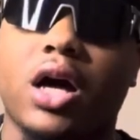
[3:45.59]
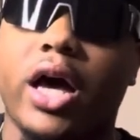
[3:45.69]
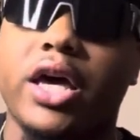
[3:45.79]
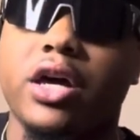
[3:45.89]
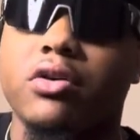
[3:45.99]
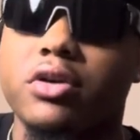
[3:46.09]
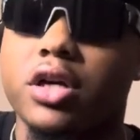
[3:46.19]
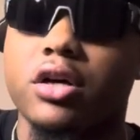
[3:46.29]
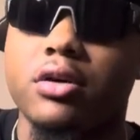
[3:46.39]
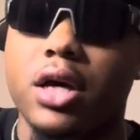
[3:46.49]
I ain't gonna
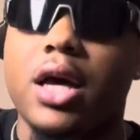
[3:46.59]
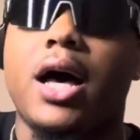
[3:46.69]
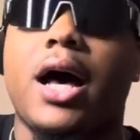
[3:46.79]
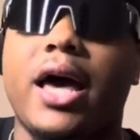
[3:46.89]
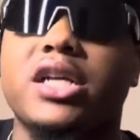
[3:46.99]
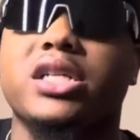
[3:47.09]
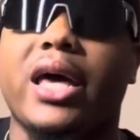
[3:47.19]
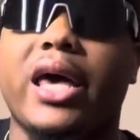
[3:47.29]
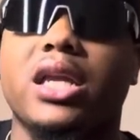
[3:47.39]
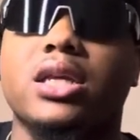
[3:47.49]
kill. I actually
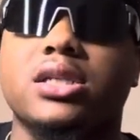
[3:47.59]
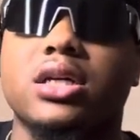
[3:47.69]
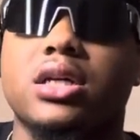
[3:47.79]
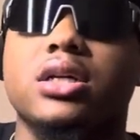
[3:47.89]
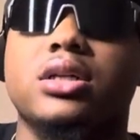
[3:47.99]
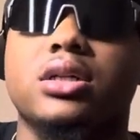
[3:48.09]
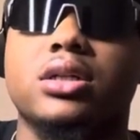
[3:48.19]
hate this gun.